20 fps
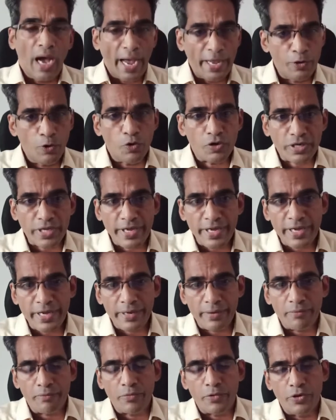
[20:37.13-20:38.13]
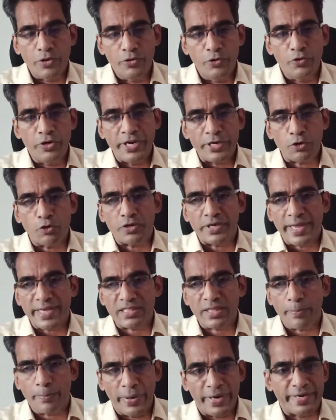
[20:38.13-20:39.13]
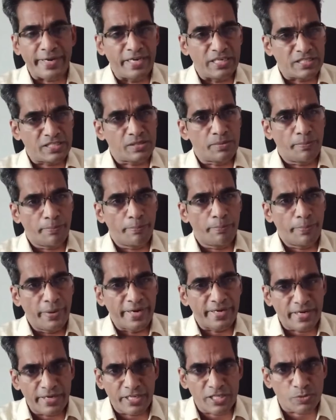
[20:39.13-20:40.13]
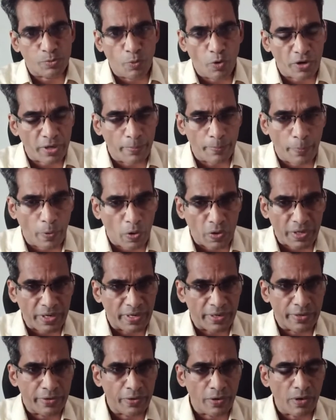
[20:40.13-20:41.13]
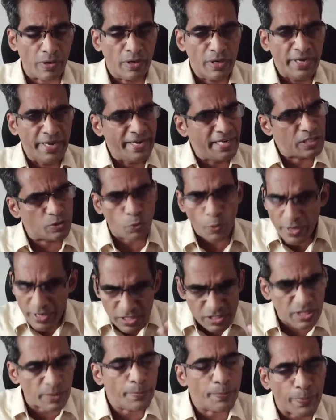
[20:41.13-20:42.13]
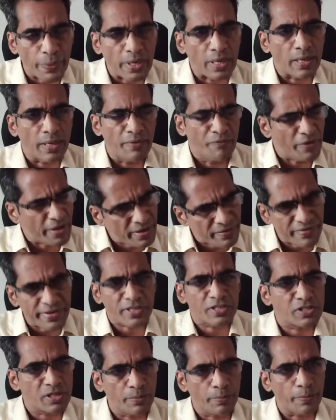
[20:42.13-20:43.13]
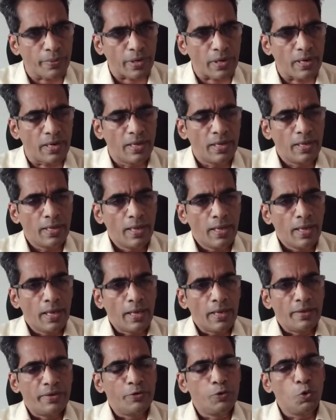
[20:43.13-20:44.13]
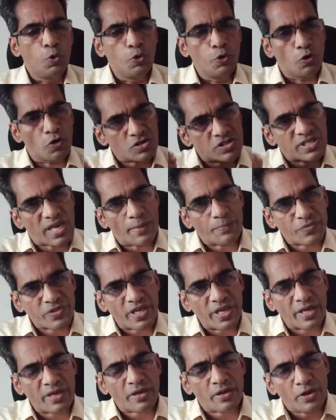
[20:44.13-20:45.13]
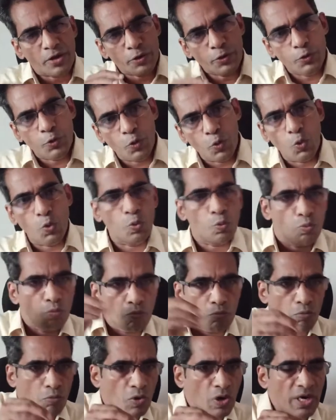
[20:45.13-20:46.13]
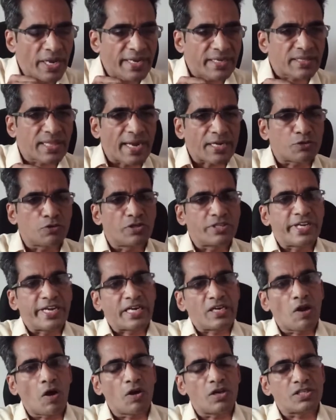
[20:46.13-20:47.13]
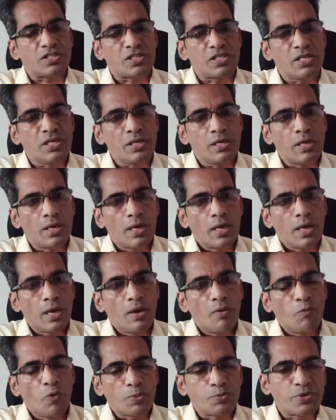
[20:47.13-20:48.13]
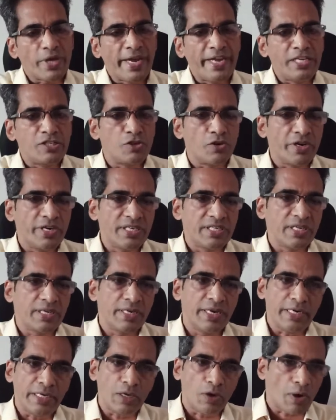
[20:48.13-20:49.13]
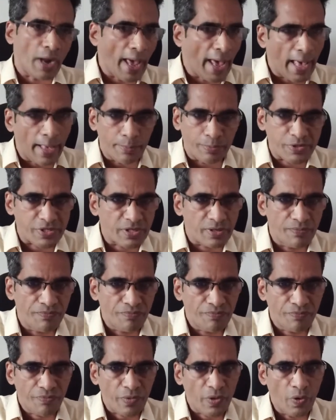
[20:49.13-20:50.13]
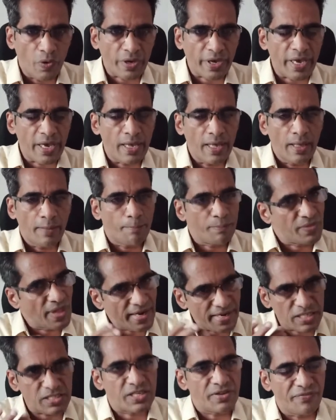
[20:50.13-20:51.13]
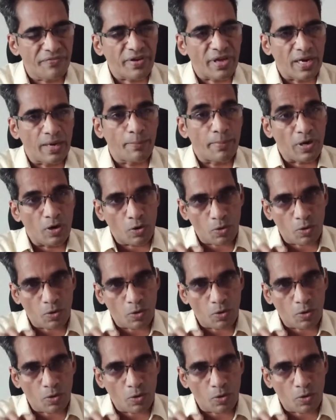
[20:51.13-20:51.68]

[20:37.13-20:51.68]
IoT, you need to take the patents. Patent is more important, you know. It is very simple, very, very simple. You know something, you link that to technology, websites or internet or apps. Okay, that is difficult.